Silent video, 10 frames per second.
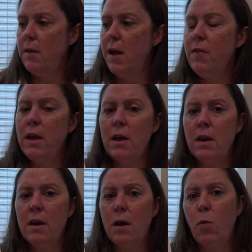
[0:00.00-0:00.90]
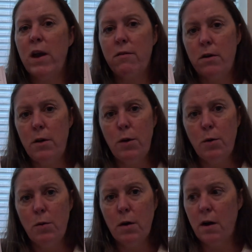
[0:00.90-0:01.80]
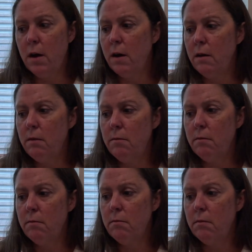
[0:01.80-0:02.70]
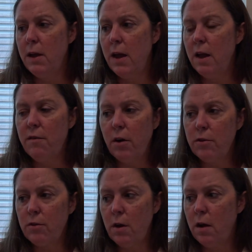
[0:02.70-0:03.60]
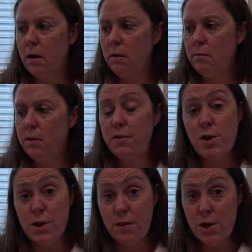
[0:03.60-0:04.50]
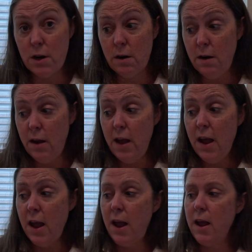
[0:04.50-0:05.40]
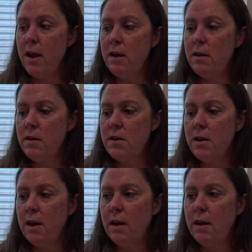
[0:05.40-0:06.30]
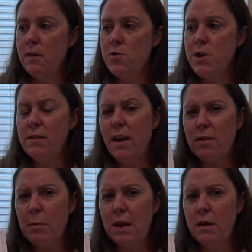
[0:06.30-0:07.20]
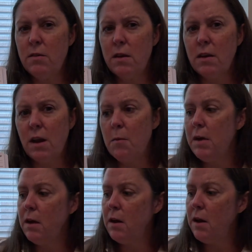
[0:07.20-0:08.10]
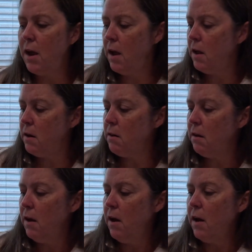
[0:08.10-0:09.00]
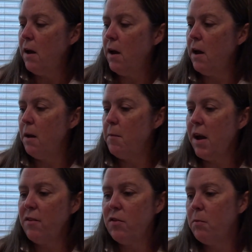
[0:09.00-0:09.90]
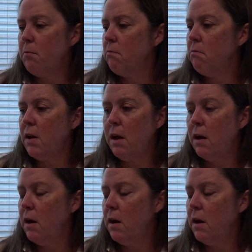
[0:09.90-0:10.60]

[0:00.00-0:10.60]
then we have a new head of our division this year, and she's asked me to come in and have some